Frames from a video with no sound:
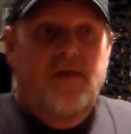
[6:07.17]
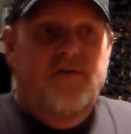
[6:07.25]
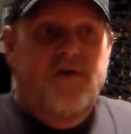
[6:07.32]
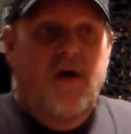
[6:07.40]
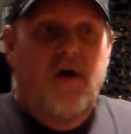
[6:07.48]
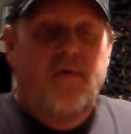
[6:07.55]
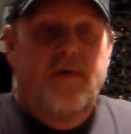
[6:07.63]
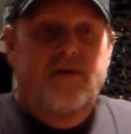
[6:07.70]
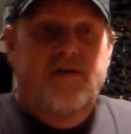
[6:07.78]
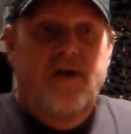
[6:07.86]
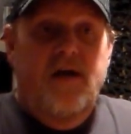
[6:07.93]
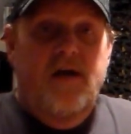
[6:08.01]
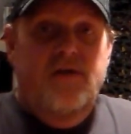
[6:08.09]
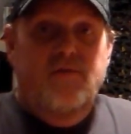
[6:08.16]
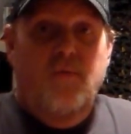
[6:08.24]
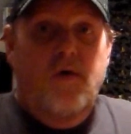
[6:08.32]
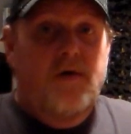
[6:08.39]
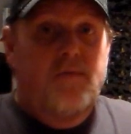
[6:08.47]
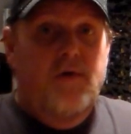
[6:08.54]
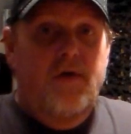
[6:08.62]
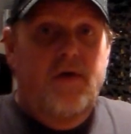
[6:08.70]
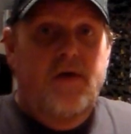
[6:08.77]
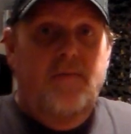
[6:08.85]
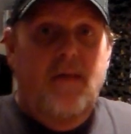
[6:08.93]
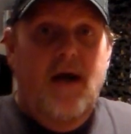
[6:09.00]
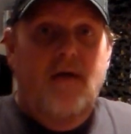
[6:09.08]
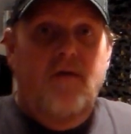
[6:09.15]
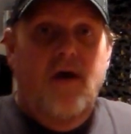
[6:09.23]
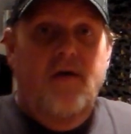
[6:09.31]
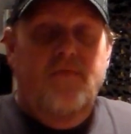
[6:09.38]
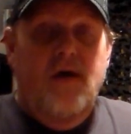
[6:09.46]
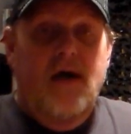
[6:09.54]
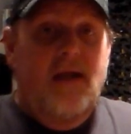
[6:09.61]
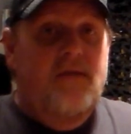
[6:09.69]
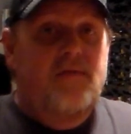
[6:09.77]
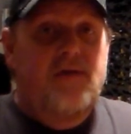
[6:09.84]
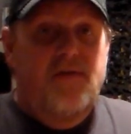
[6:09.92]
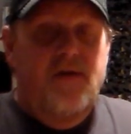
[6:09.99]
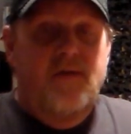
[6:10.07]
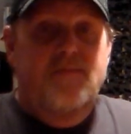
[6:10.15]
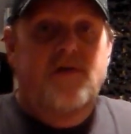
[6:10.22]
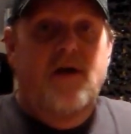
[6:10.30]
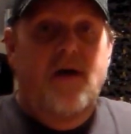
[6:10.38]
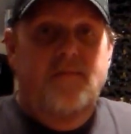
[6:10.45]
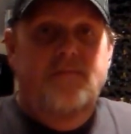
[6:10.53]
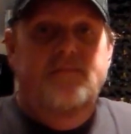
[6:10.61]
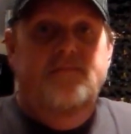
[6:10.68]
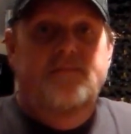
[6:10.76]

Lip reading: So it's working real good in my rifle. I'll give it a thumbs up.